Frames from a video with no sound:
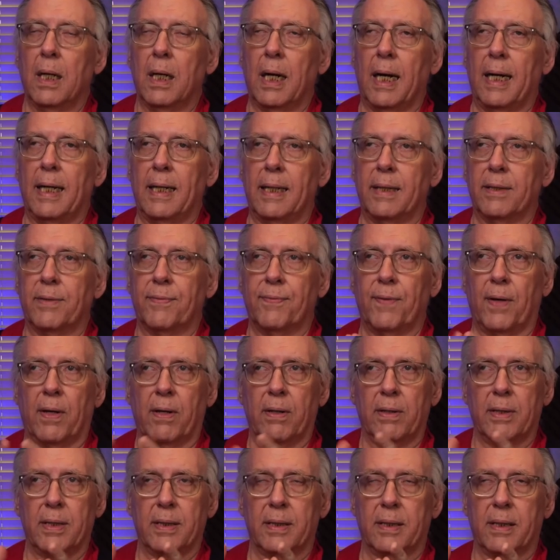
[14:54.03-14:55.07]
As
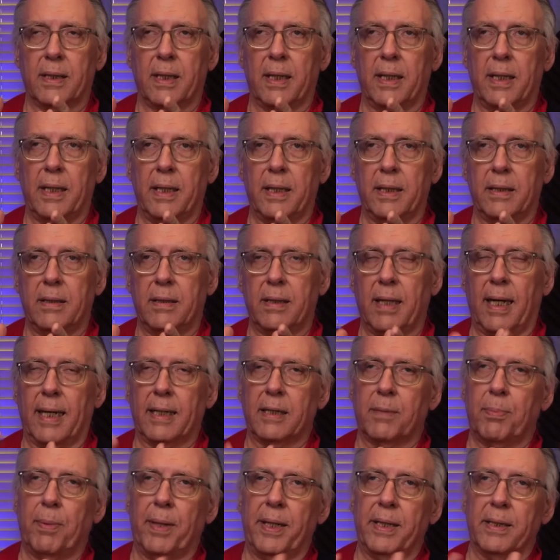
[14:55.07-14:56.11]
far as the
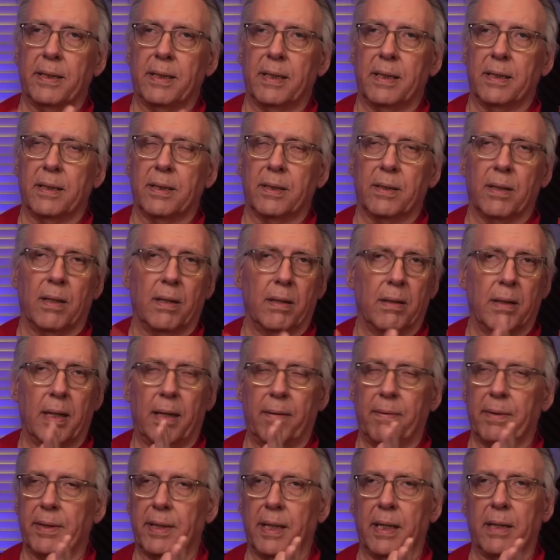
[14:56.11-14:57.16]
text-based install,
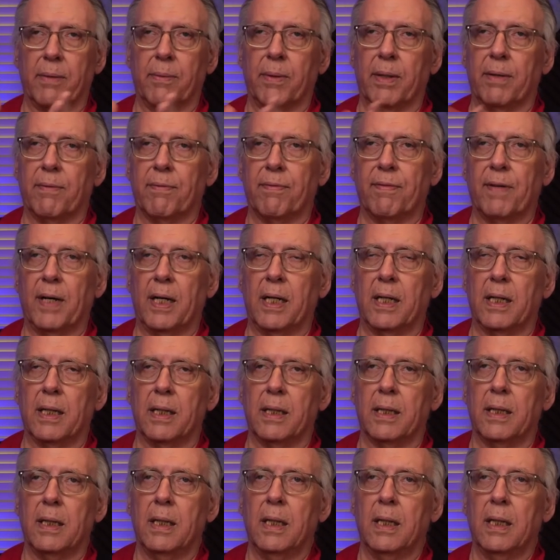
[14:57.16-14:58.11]
everything went fine.